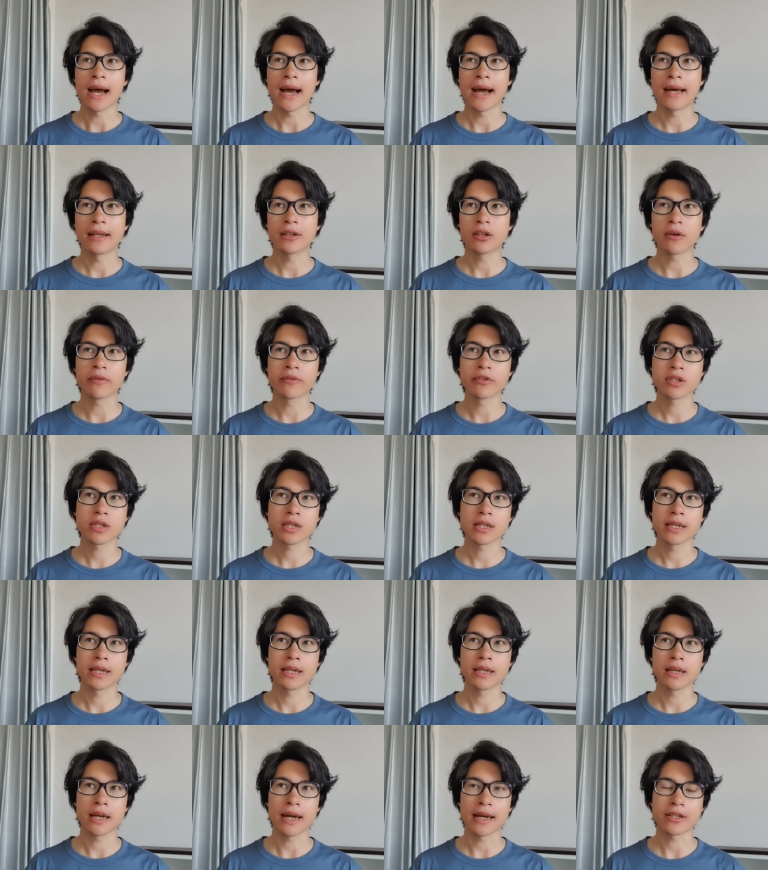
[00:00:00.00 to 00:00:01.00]
And
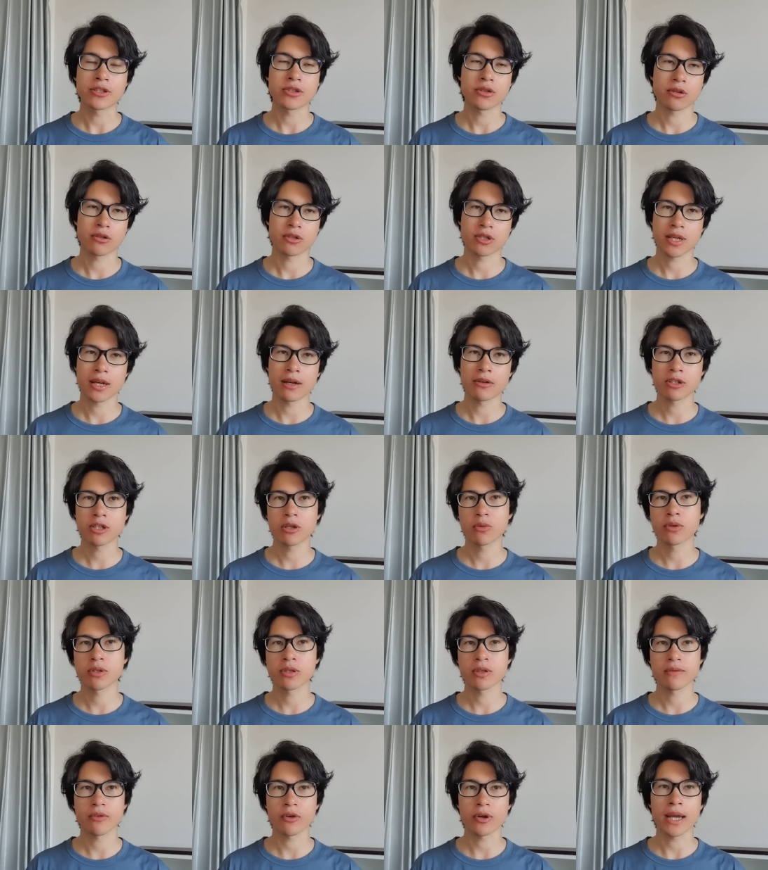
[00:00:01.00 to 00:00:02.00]
obviously, as you could tell, she
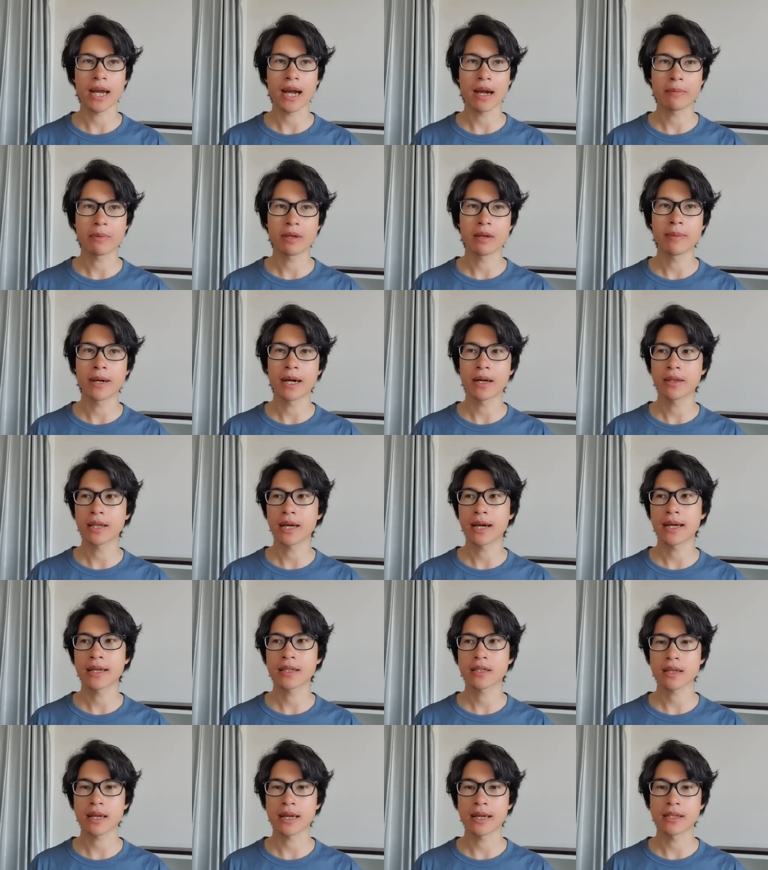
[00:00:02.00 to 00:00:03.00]
wasn't very happy about
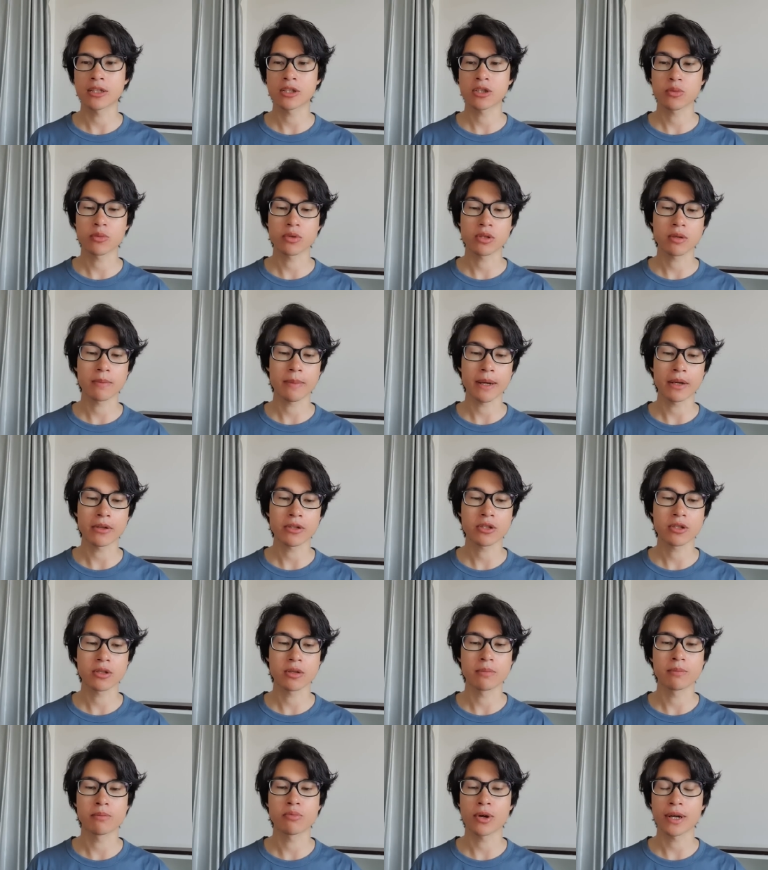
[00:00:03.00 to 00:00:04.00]
that and she was about
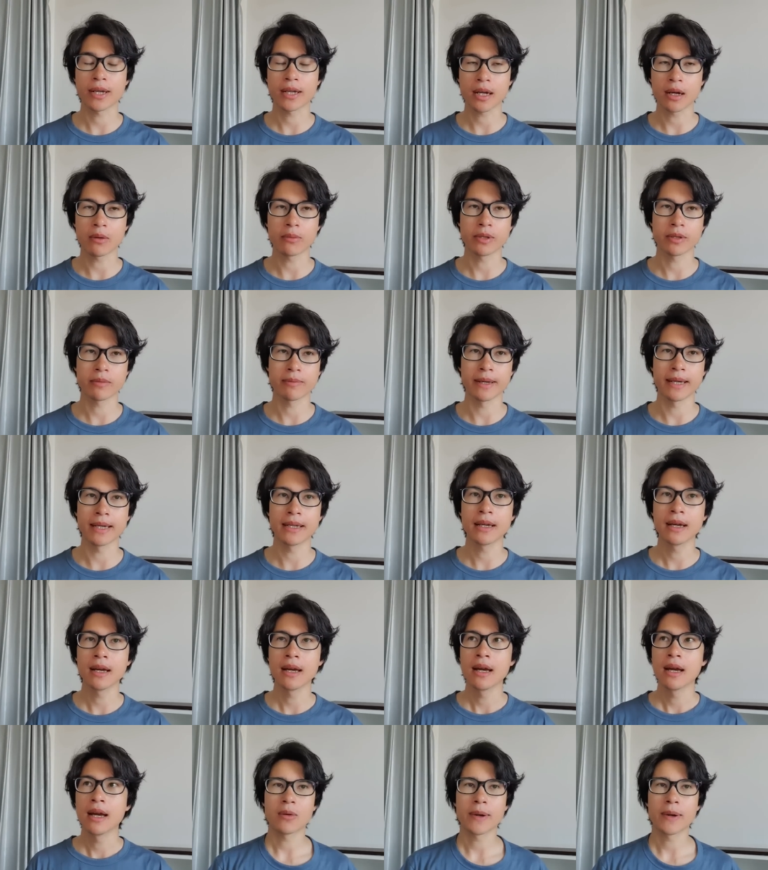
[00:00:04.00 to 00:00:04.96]
to break up with me.